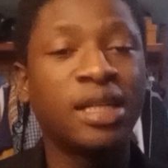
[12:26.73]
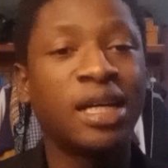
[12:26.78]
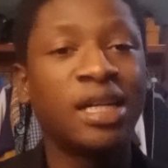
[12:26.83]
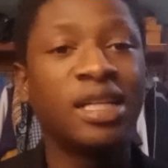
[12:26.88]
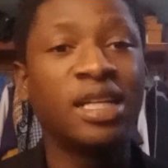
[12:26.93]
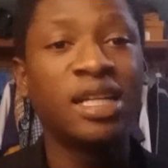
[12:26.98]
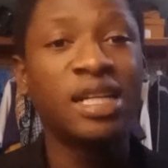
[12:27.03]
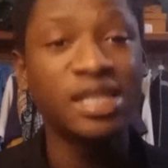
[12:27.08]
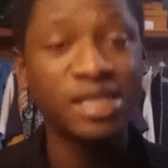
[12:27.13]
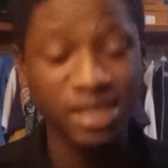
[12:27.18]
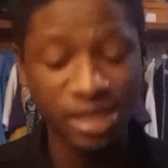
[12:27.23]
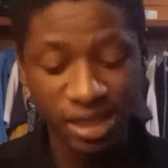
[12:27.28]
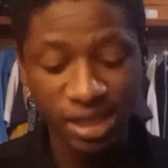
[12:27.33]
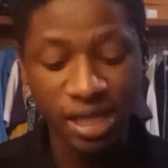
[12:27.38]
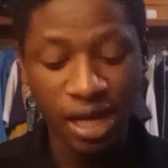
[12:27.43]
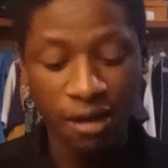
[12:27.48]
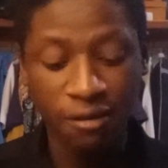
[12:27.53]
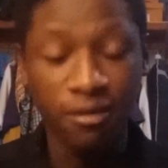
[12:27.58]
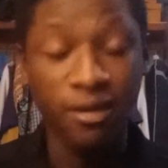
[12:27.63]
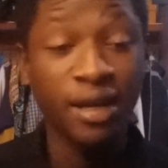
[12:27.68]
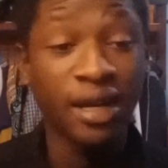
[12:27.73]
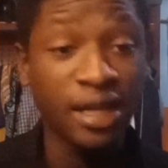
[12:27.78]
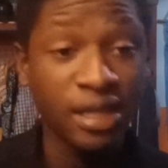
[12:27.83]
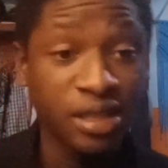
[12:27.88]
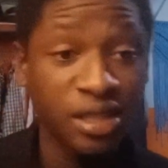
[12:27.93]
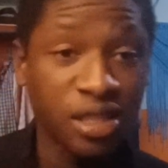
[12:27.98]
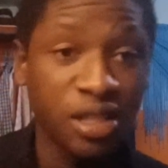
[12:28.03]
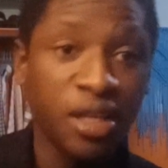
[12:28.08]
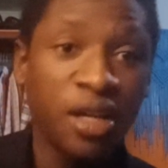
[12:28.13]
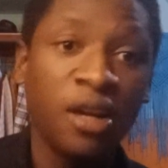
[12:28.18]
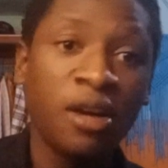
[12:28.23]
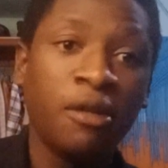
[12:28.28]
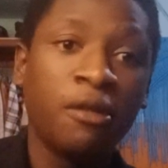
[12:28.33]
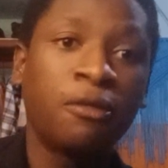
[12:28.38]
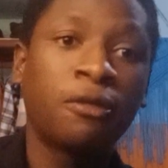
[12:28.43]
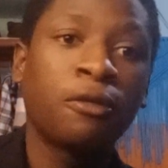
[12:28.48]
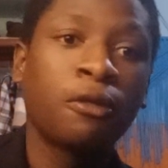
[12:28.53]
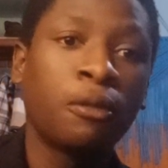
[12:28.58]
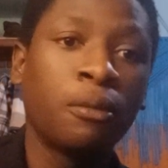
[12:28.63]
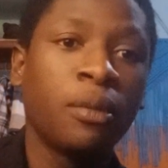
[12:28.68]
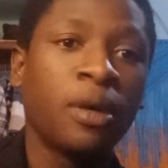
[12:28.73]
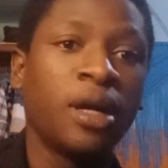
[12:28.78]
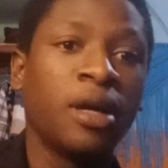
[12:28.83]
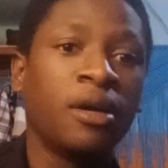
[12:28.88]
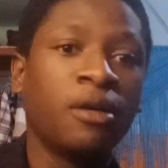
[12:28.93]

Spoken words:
the lessons I've learned from